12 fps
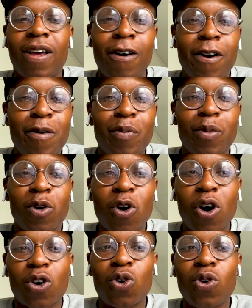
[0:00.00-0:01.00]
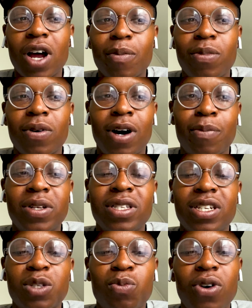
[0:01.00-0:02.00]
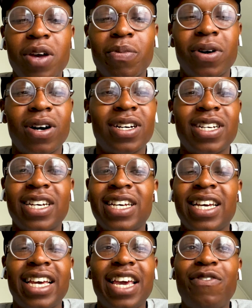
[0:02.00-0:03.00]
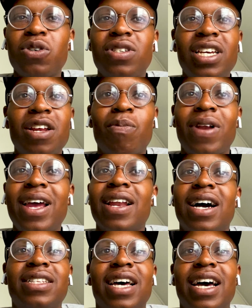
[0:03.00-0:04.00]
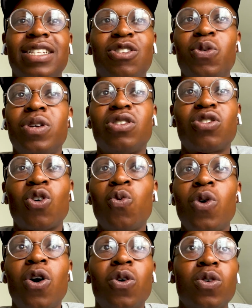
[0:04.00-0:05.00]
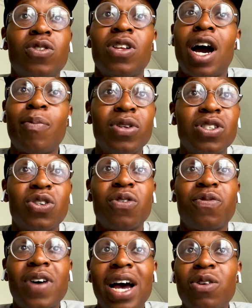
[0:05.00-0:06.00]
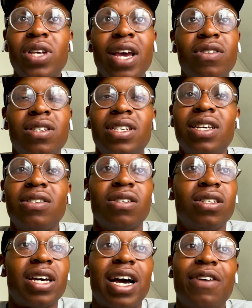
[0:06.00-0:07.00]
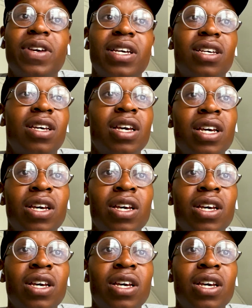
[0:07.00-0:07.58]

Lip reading: got a call up until this point, but if you're seeing a player like that doing so well up until the final day of the season, I think